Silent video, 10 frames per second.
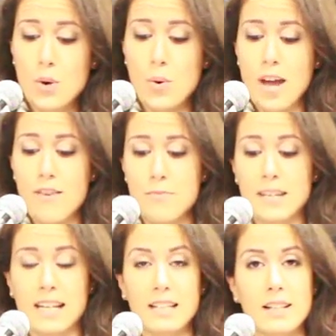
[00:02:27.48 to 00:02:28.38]
who have
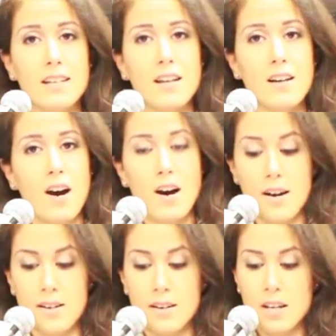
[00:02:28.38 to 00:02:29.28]
been clinging
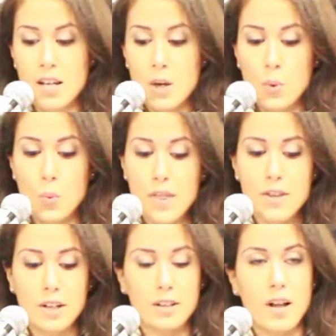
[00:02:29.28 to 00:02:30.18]
on with
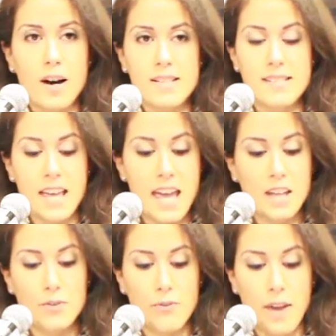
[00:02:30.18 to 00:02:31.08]
their claws
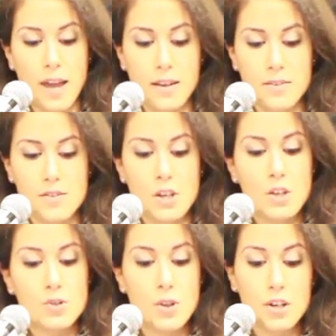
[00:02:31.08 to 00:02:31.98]
and fangs
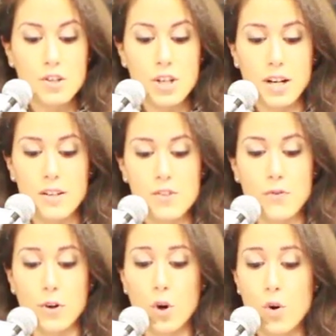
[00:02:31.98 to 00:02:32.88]
to their chairs
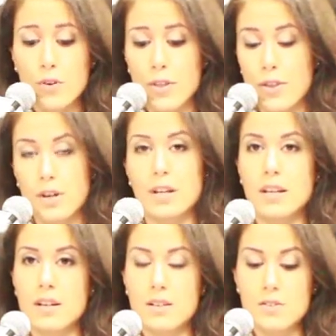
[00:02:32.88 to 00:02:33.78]
for over thirty
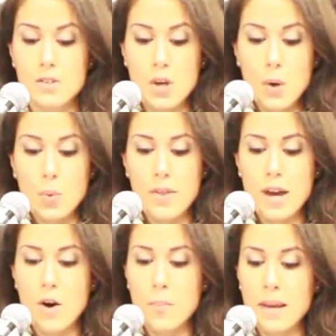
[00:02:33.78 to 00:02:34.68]
years
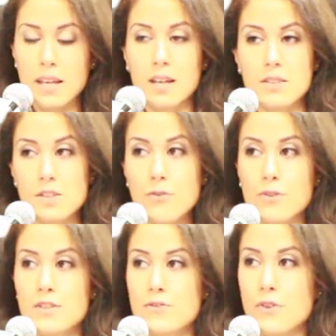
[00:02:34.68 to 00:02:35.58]
without making a
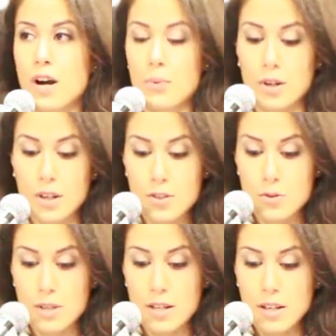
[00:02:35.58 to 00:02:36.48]
difference for our
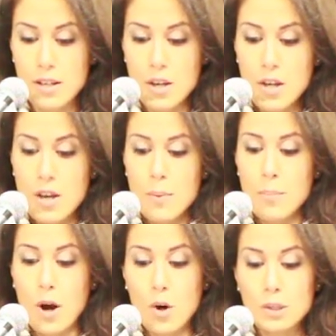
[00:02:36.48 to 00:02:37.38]
country,
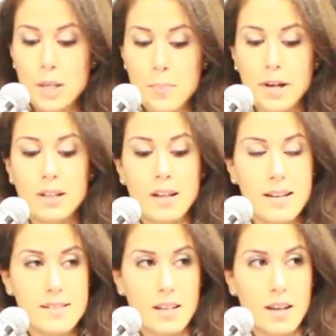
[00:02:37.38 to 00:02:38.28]
but only
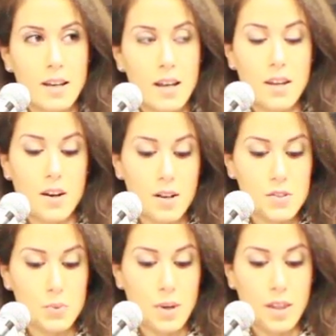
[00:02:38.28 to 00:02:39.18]
paralyzing it and
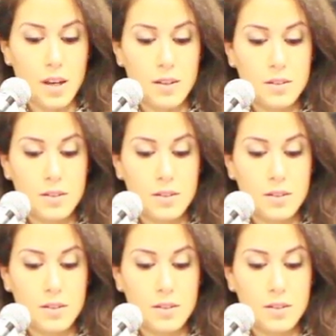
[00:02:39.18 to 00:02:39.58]
us with it.